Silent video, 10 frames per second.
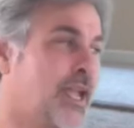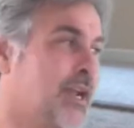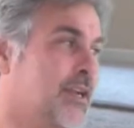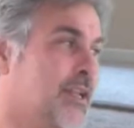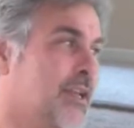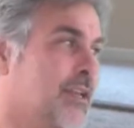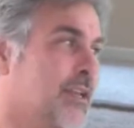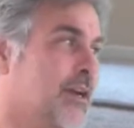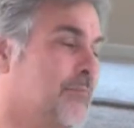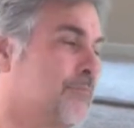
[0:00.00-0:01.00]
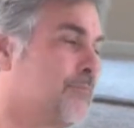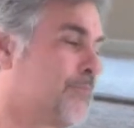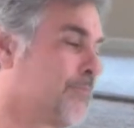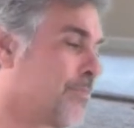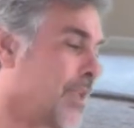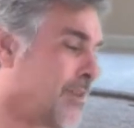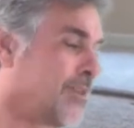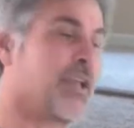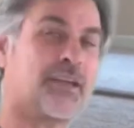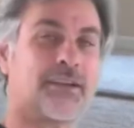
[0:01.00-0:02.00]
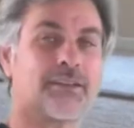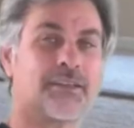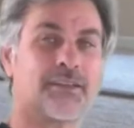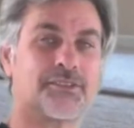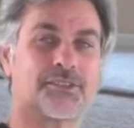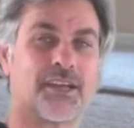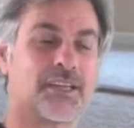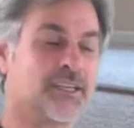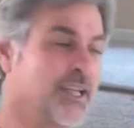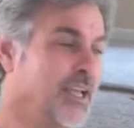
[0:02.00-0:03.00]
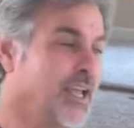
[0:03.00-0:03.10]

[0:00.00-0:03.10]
and it um, has a head on the other side.